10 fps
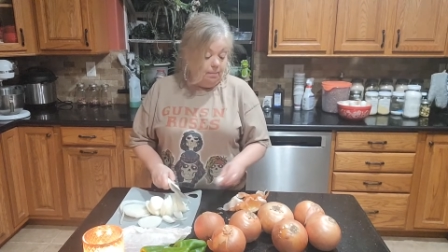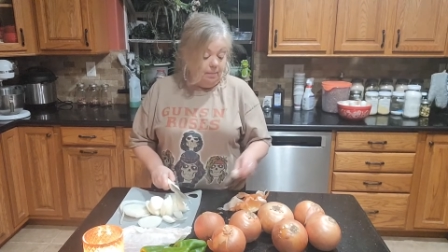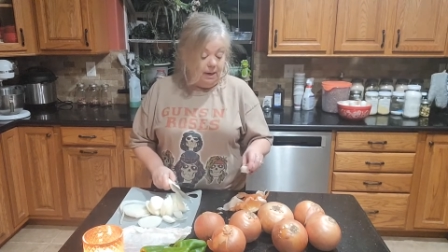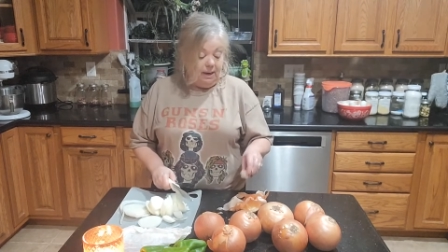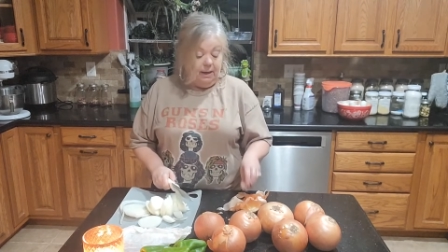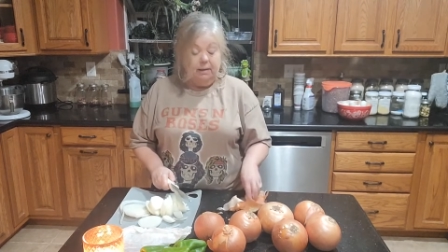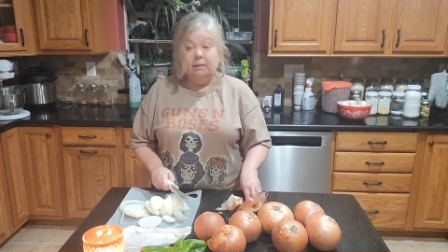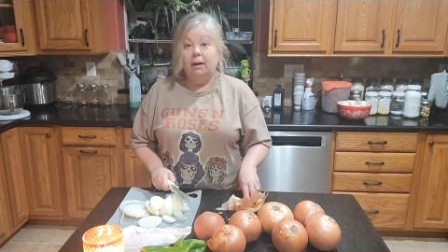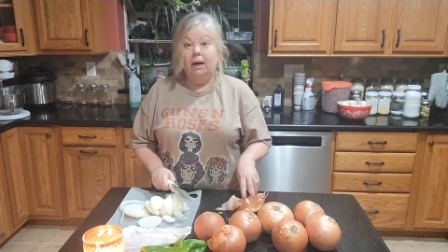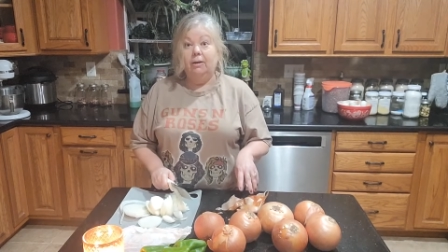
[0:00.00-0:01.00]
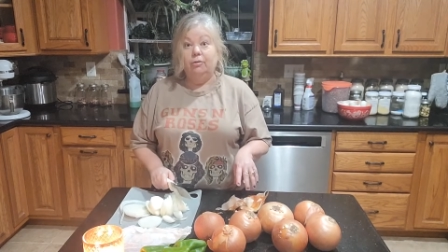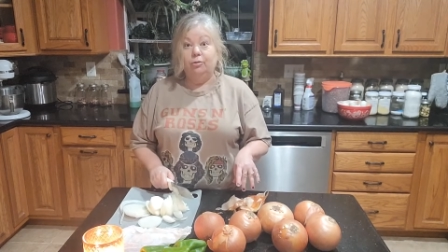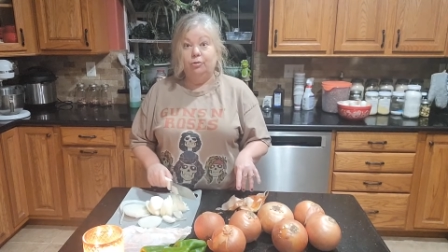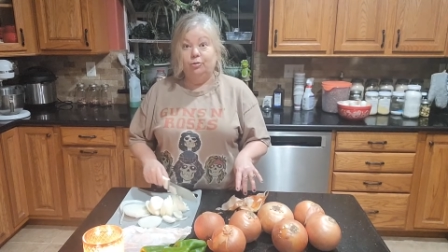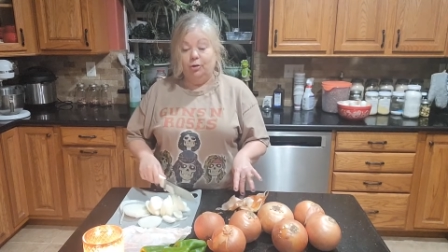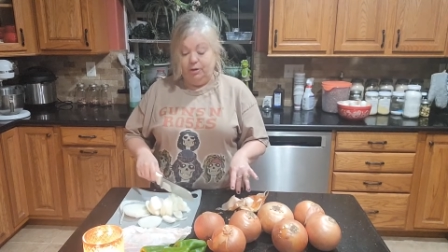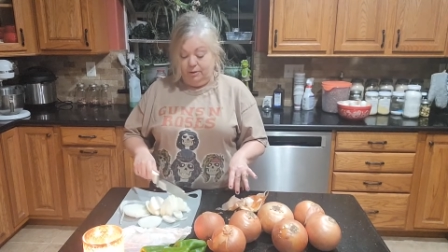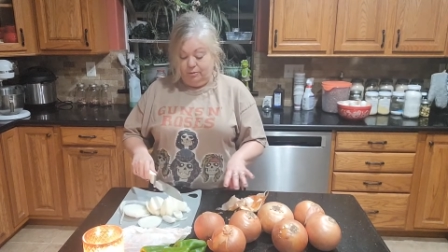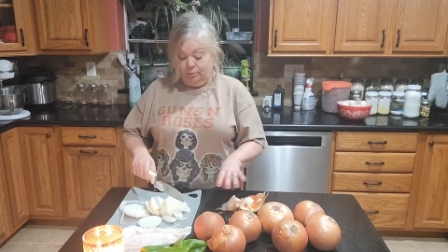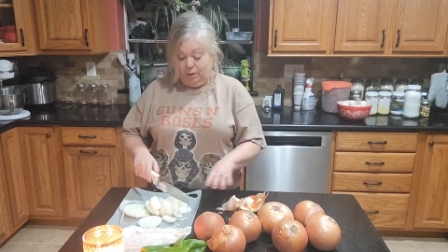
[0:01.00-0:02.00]
My eyes are
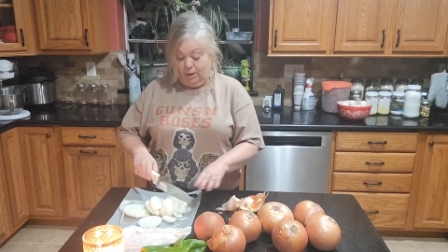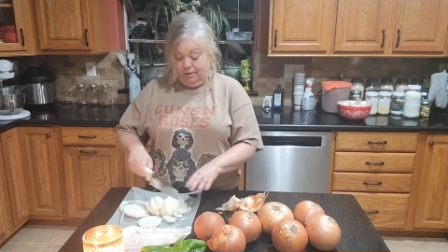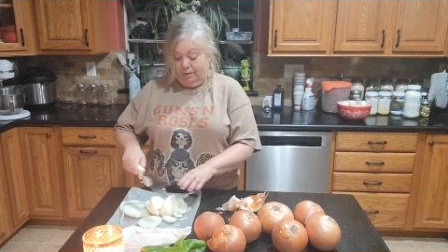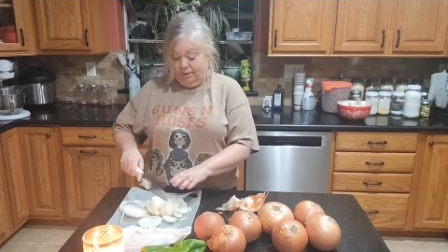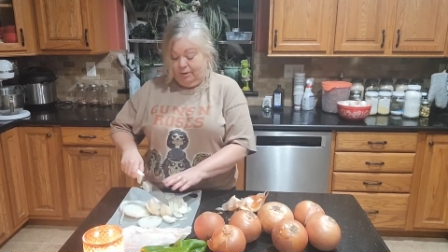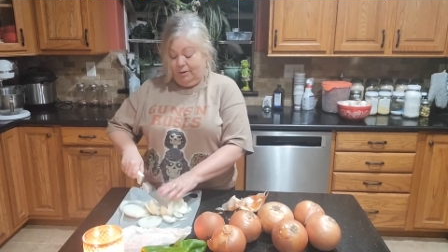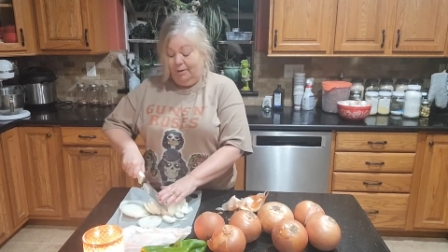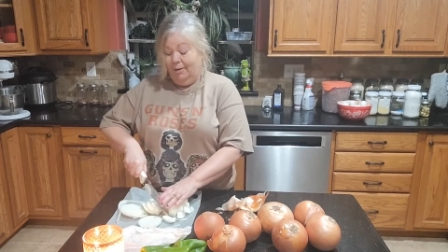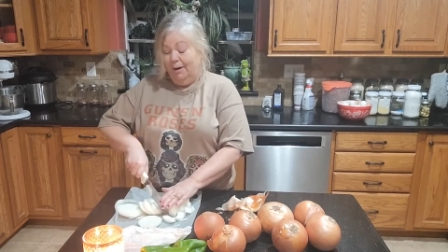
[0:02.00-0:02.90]
starting to water.